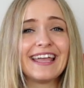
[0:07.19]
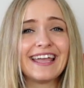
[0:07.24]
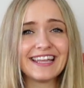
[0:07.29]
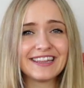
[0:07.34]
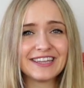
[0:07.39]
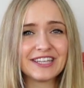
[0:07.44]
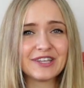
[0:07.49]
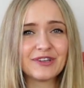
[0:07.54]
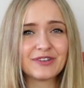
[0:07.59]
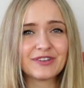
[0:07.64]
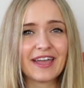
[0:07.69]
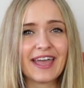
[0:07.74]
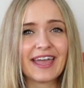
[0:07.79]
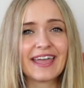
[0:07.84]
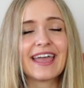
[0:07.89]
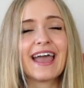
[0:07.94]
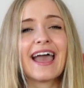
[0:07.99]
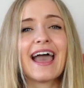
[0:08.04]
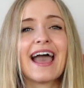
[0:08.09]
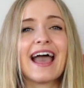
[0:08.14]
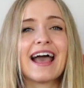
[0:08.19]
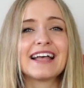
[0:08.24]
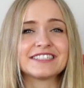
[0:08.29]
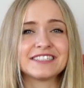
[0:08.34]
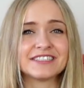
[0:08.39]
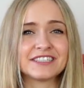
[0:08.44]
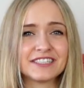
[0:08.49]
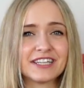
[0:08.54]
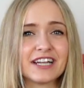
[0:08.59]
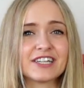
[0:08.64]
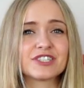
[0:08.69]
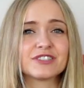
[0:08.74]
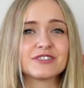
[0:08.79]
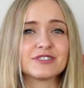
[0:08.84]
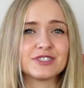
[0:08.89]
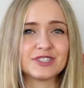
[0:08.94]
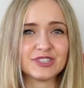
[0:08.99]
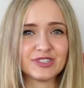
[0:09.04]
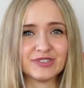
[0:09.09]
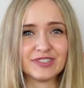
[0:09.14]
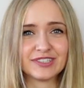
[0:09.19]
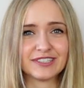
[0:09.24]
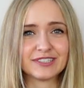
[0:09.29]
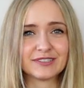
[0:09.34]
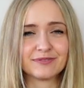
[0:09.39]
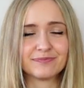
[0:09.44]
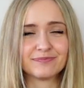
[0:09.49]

in the UK as an international student.